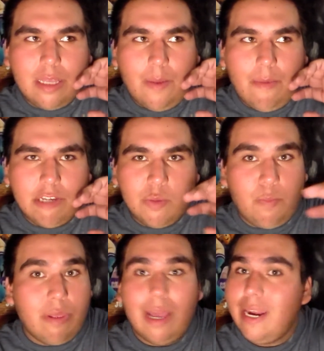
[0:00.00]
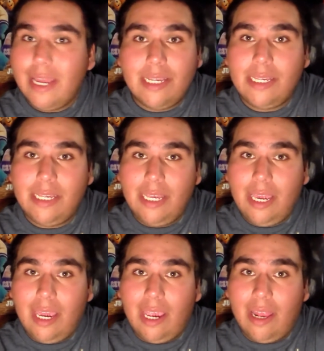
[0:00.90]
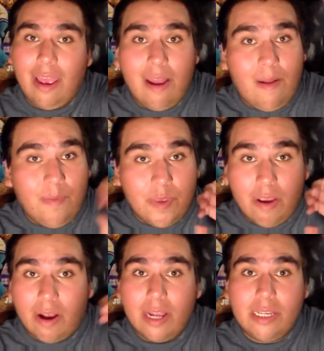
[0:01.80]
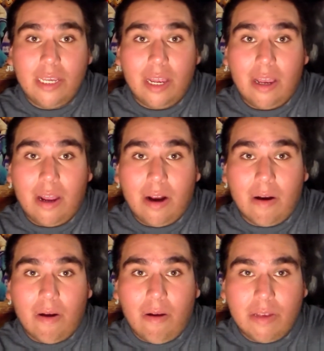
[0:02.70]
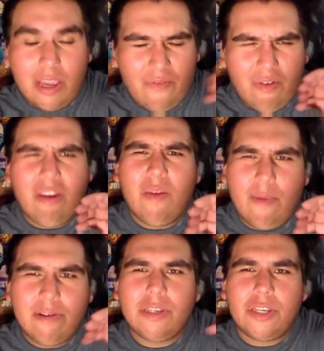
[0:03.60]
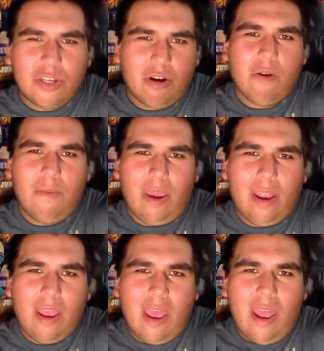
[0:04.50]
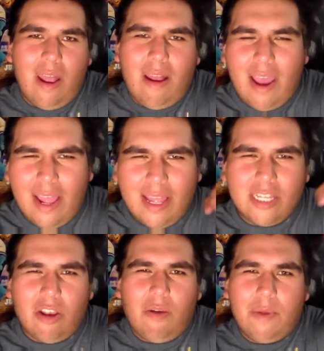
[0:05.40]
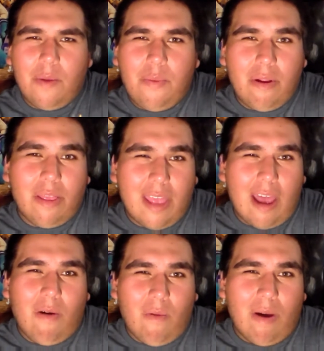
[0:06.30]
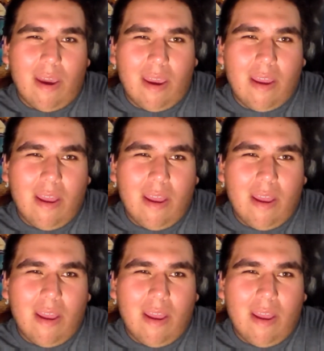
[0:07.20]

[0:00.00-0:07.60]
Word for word: it's the most bloodiest scene you're going to see in Gone Girl. Definitely the most disturbing and that's all I'm gonna put it that way.